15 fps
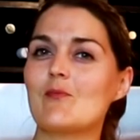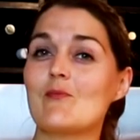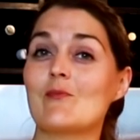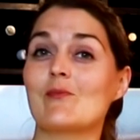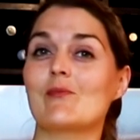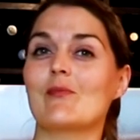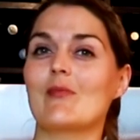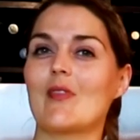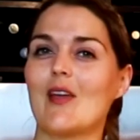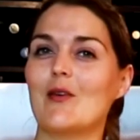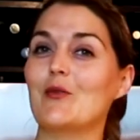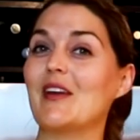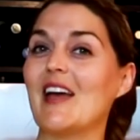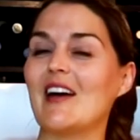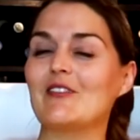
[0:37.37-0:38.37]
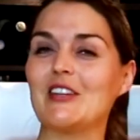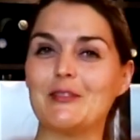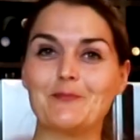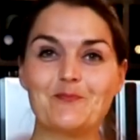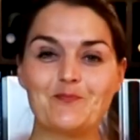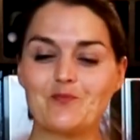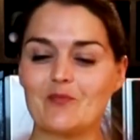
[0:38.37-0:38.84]
And we have it.
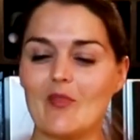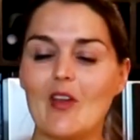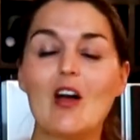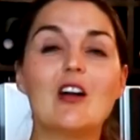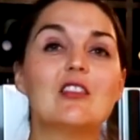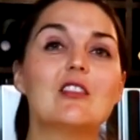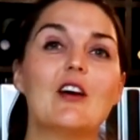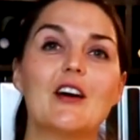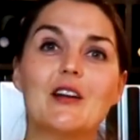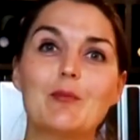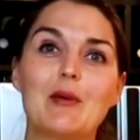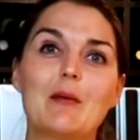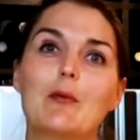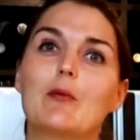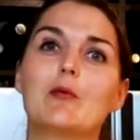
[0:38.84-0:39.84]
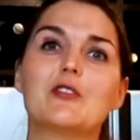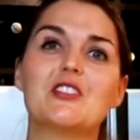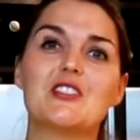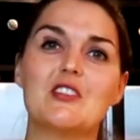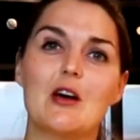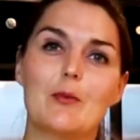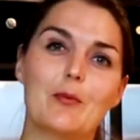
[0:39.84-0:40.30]
A lot of people will
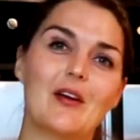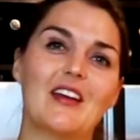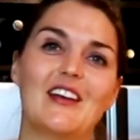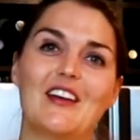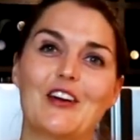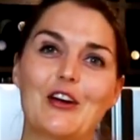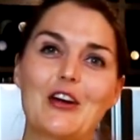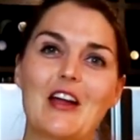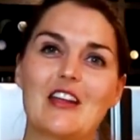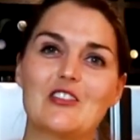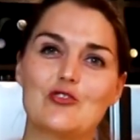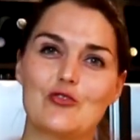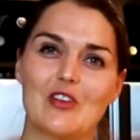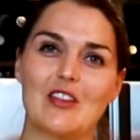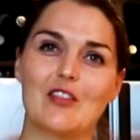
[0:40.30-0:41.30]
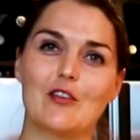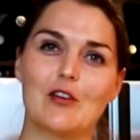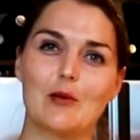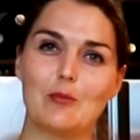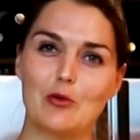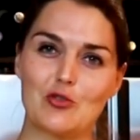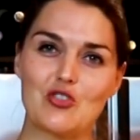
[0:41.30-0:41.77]
stop right here and drink their
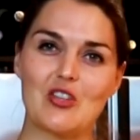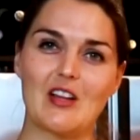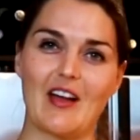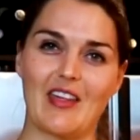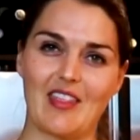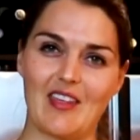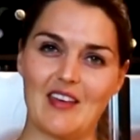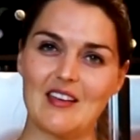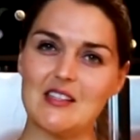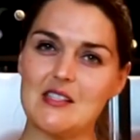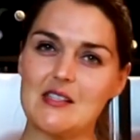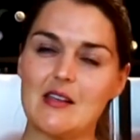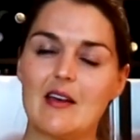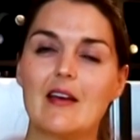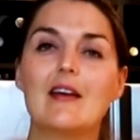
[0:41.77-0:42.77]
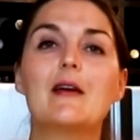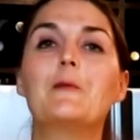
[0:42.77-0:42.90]
kombucha like this.